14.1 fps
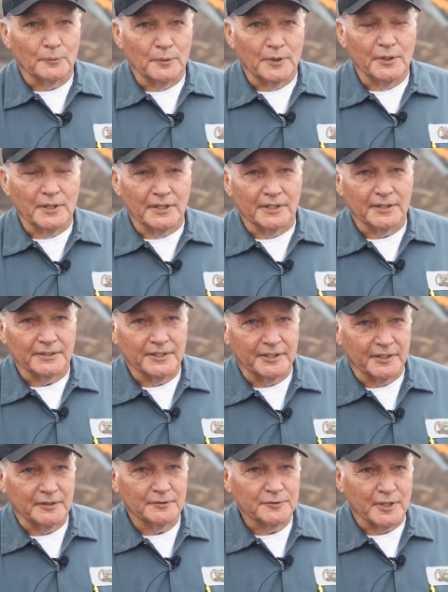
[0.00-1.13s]
We, you
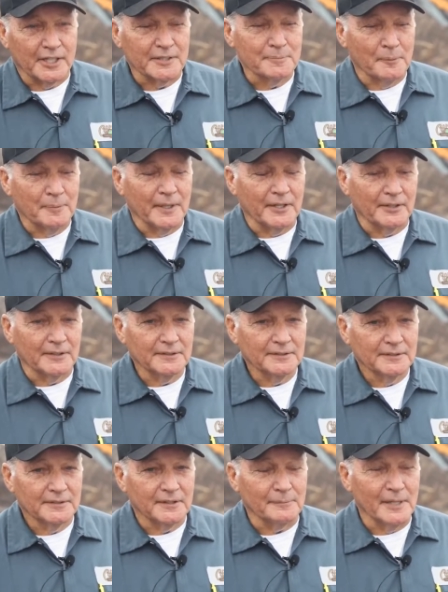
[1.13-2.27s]
know, tried to prepare
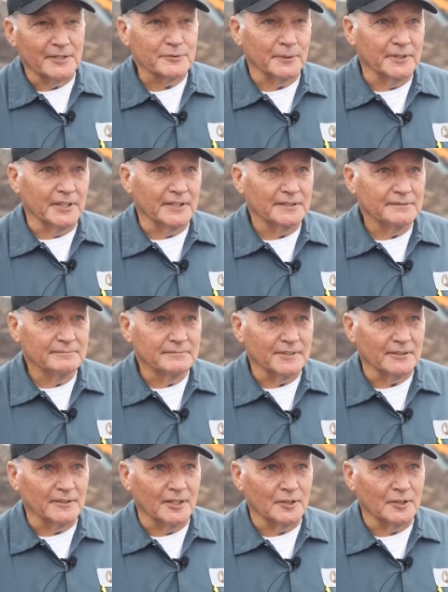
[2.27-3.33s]
the best we could, you know,